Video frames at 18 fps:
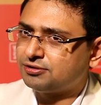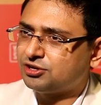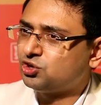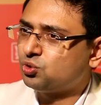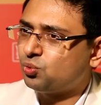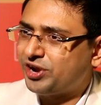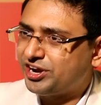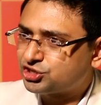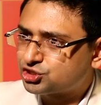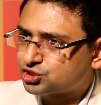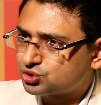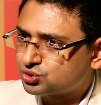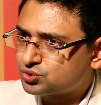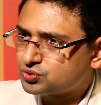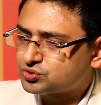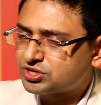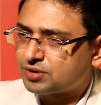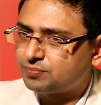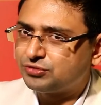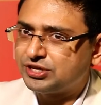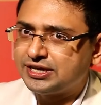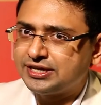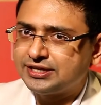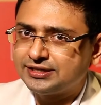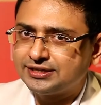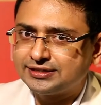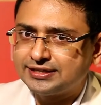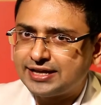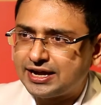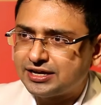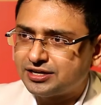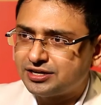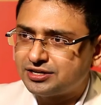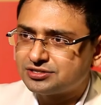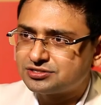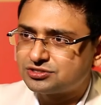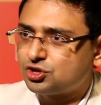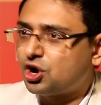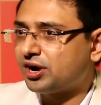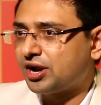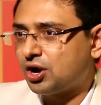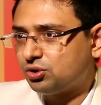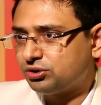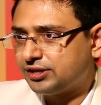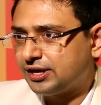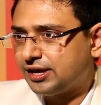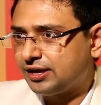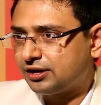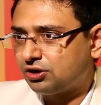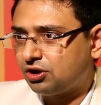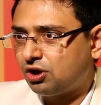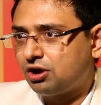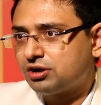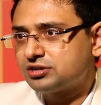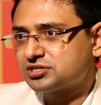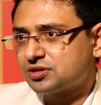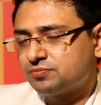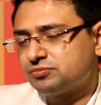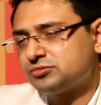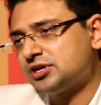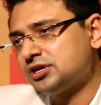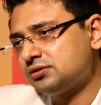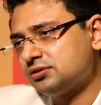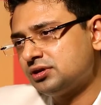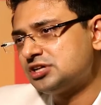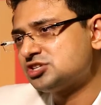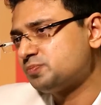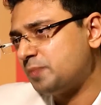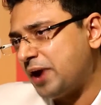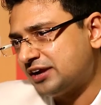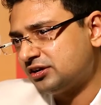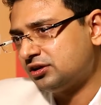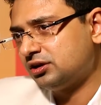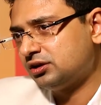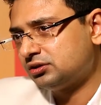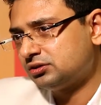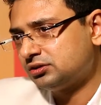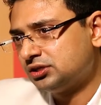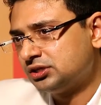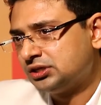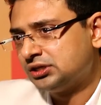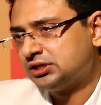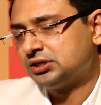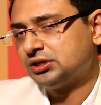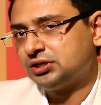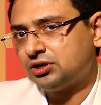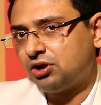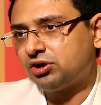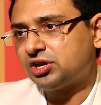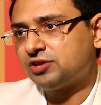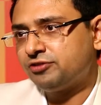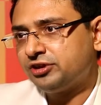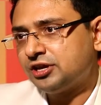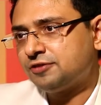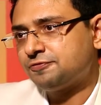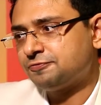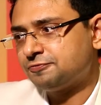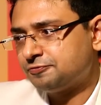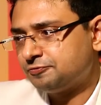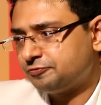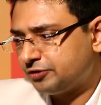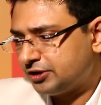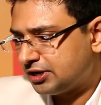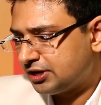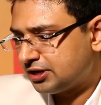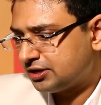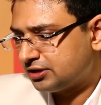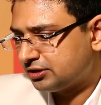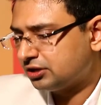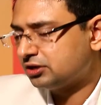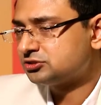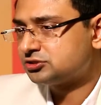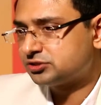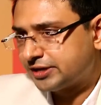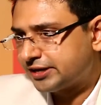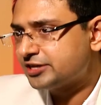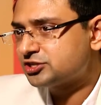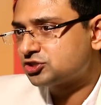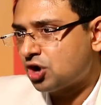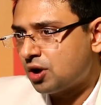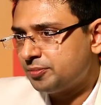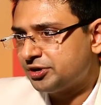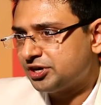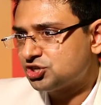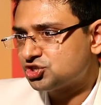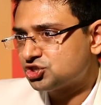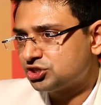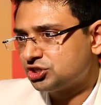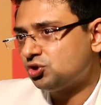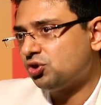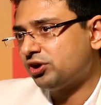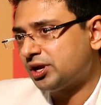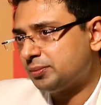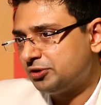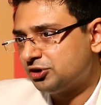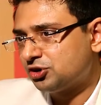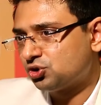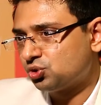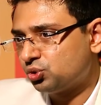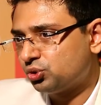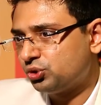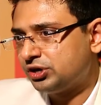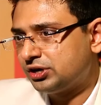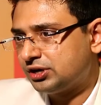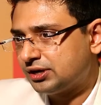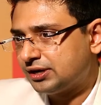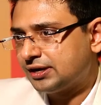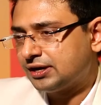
innovative, something that is not out there, or something it's better, or even if there is competition, you are able to do it,